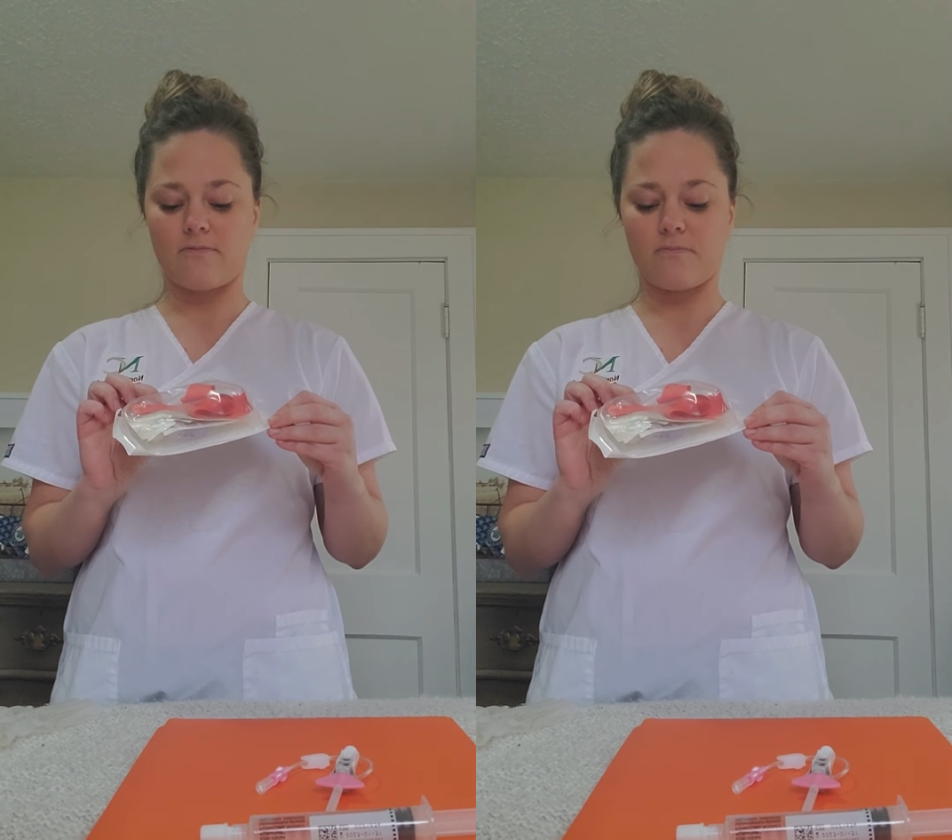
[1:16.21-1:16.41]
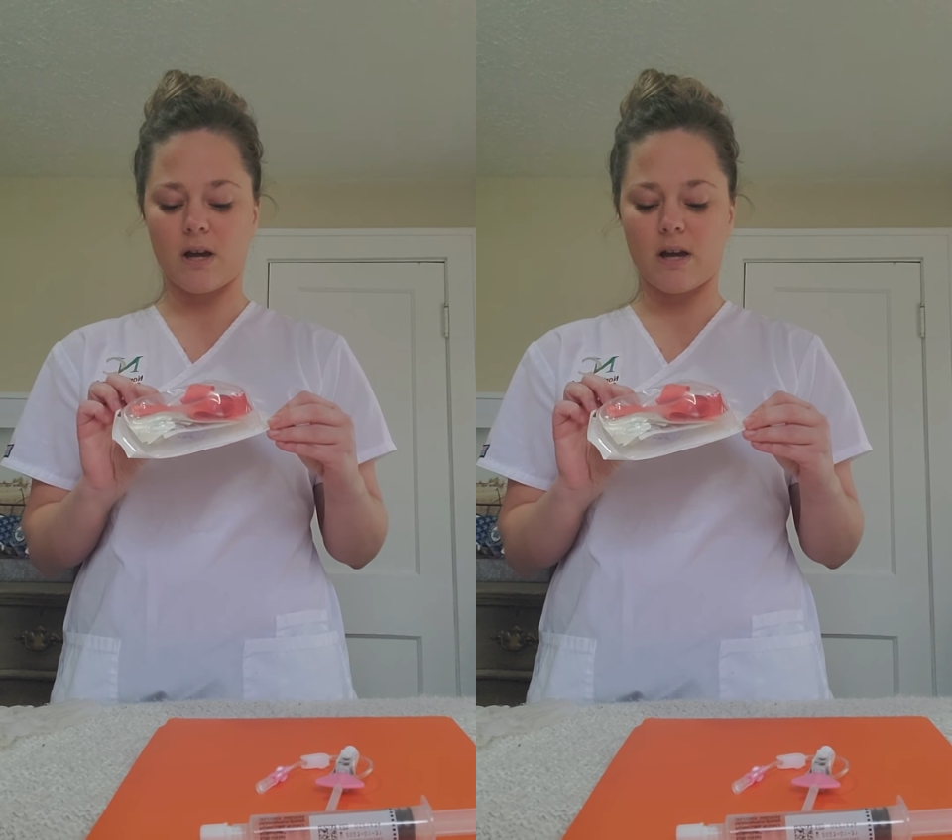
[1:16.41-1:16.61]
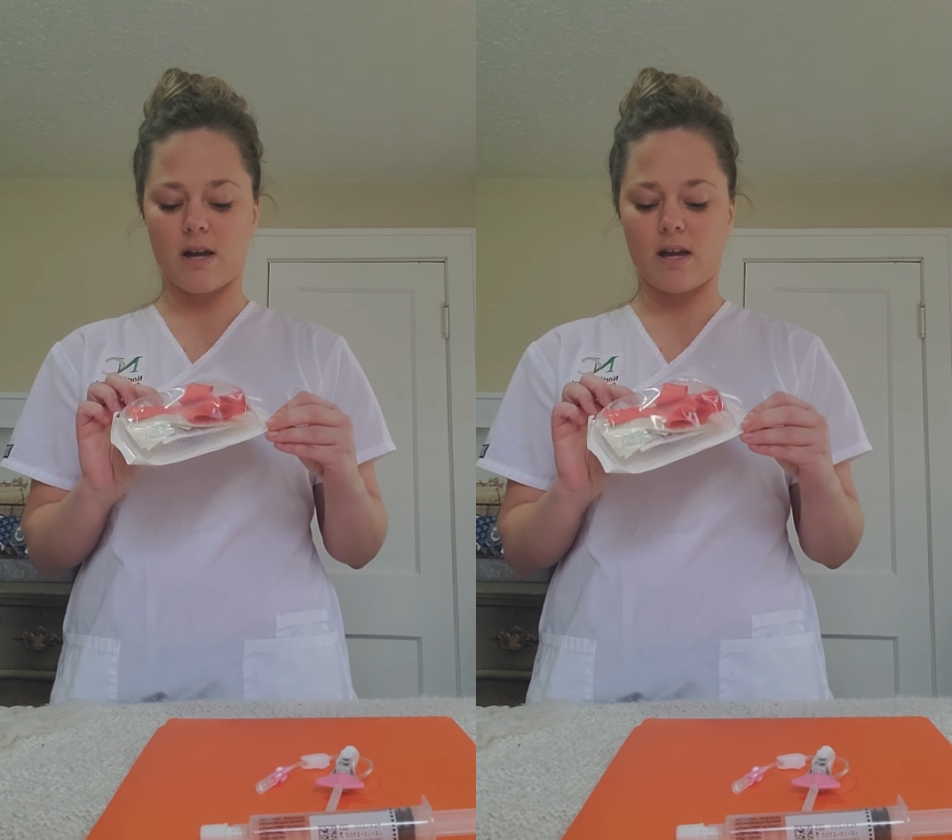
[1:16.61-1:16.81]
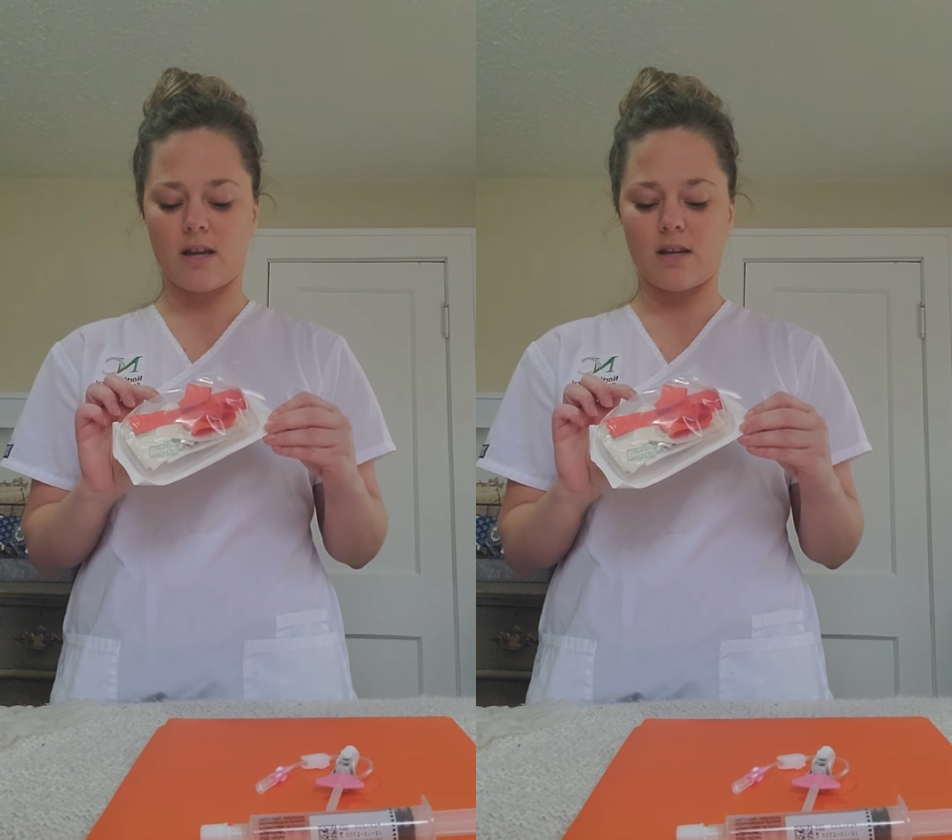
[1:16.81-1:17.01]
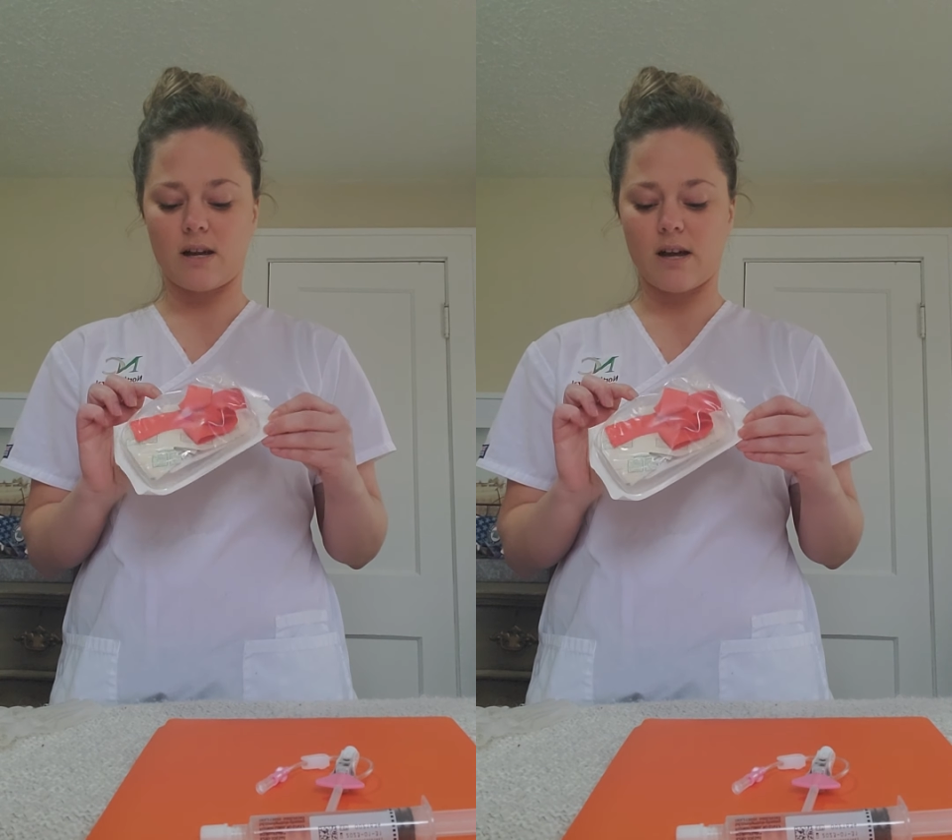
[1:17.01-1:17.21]

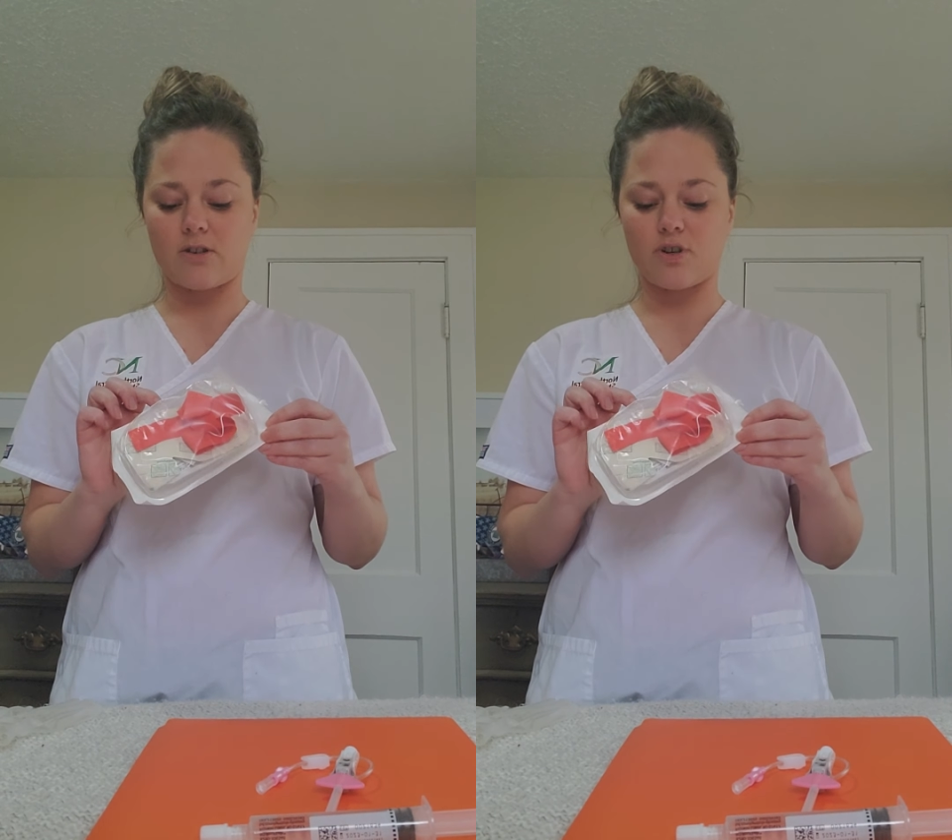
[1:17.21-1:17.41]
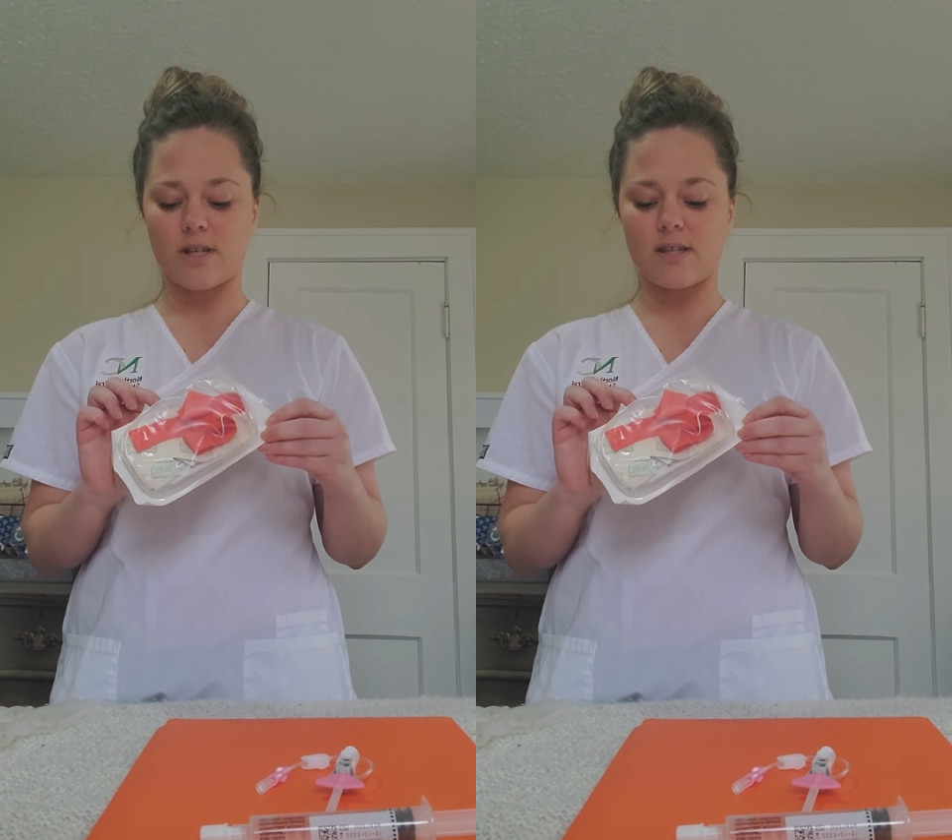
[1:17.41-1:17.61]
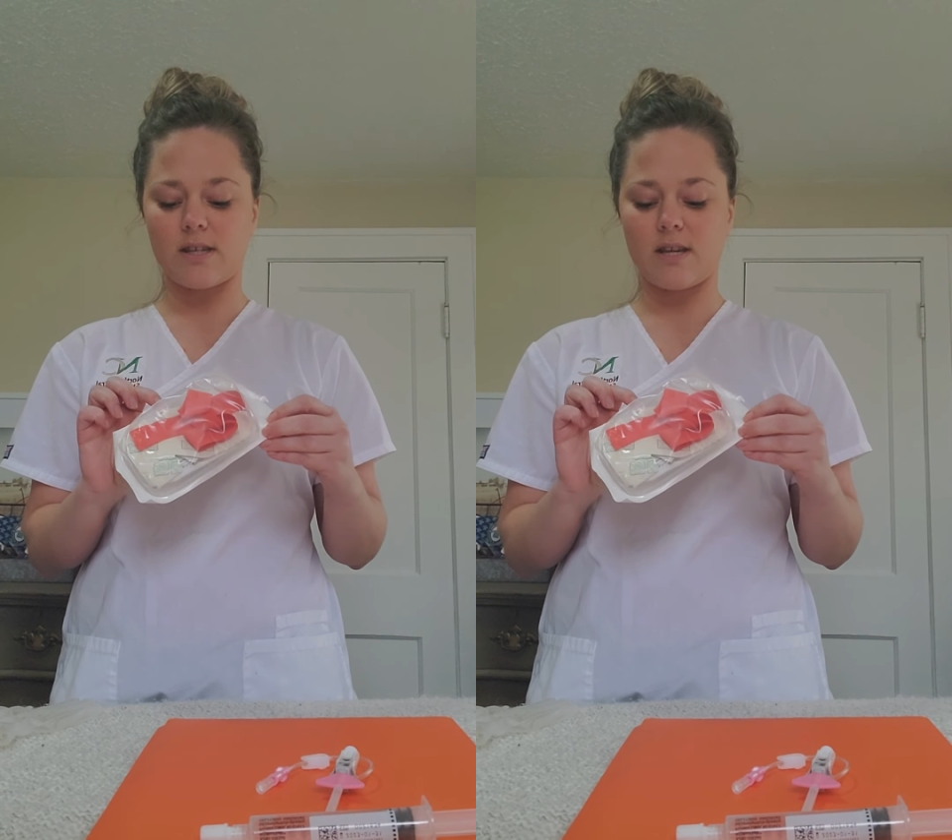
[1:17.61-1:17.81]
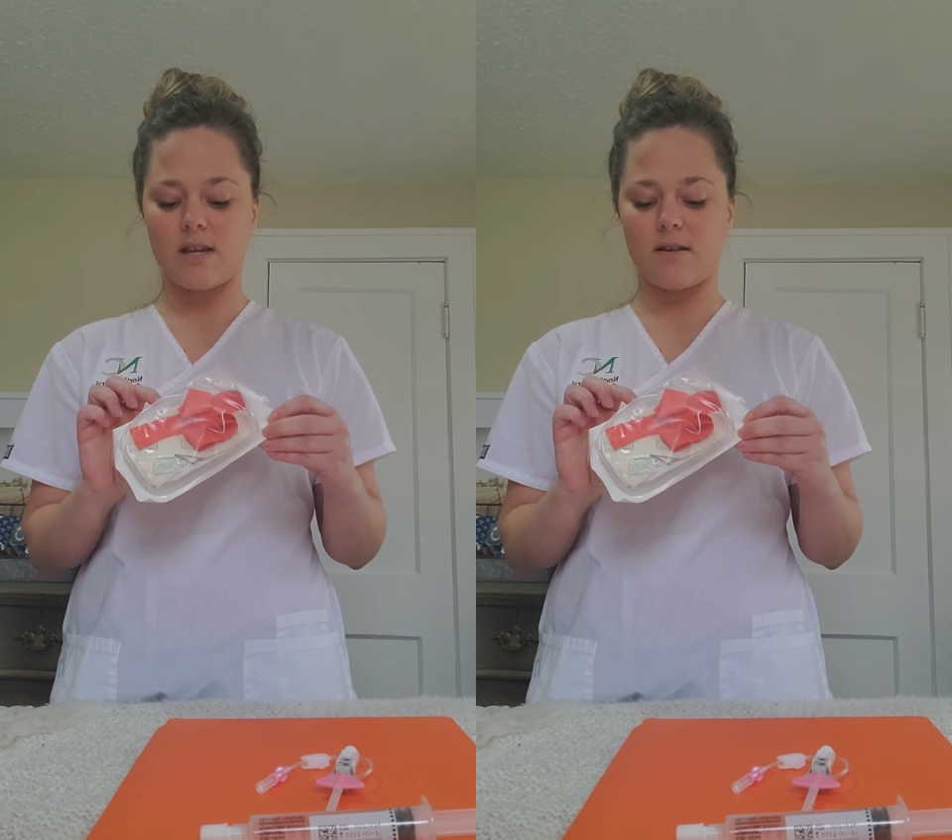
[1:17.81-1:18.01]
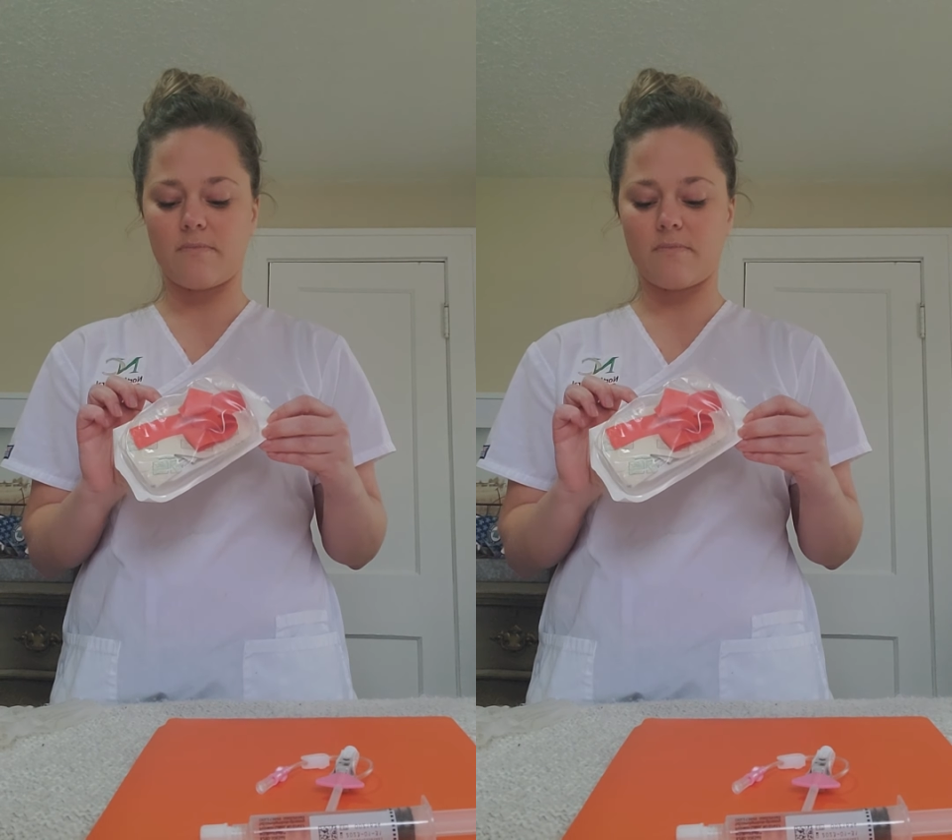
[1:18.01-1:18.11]
my dressing,